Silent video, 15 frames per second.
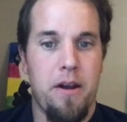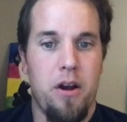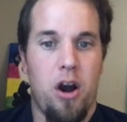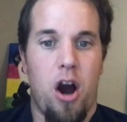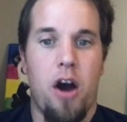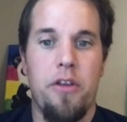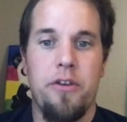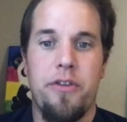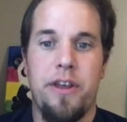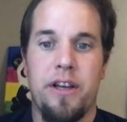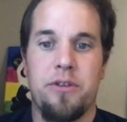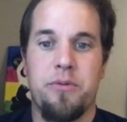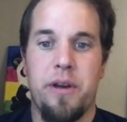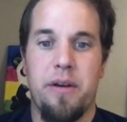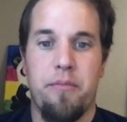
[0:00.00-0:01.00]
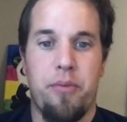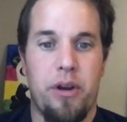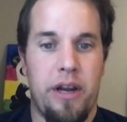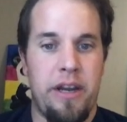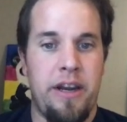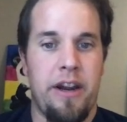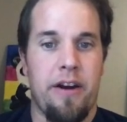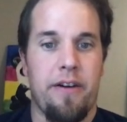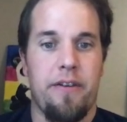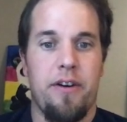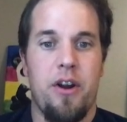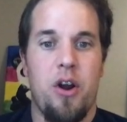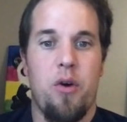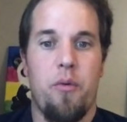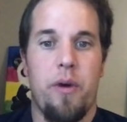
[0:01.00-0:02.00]
Other things we can put in here.
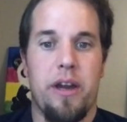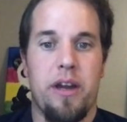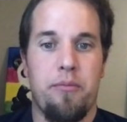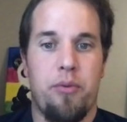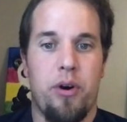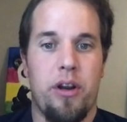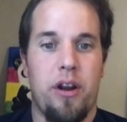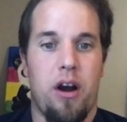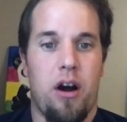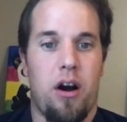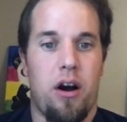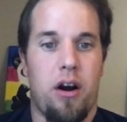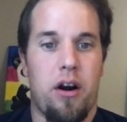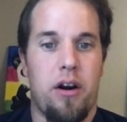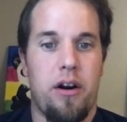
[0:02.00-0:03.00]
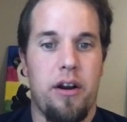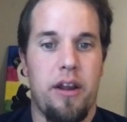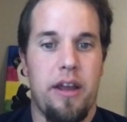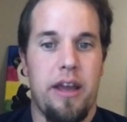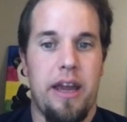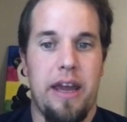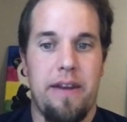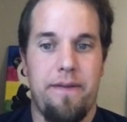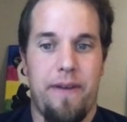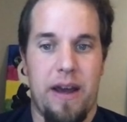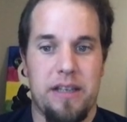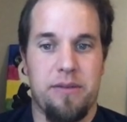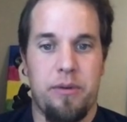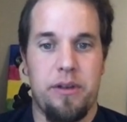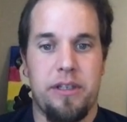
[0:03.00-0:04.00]
We can put our
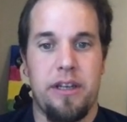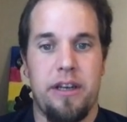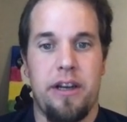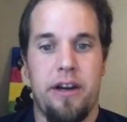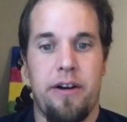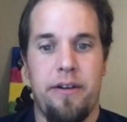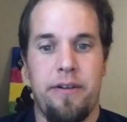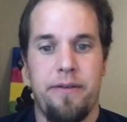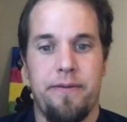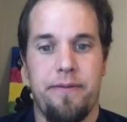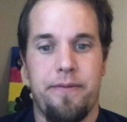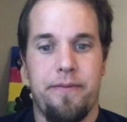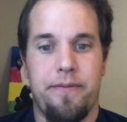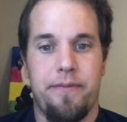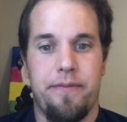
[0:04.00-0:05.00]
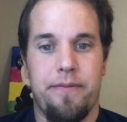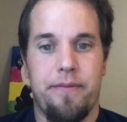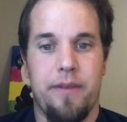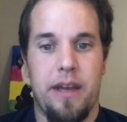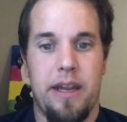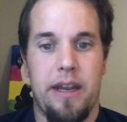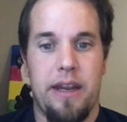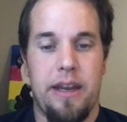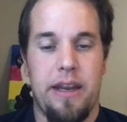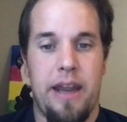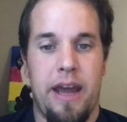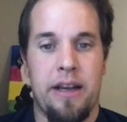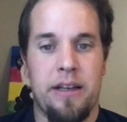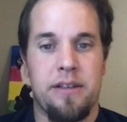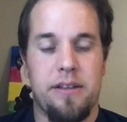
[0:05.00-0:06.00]
investments in here. Hit
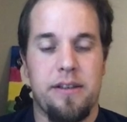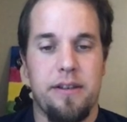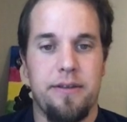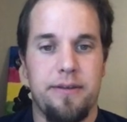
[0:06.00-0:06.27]
next.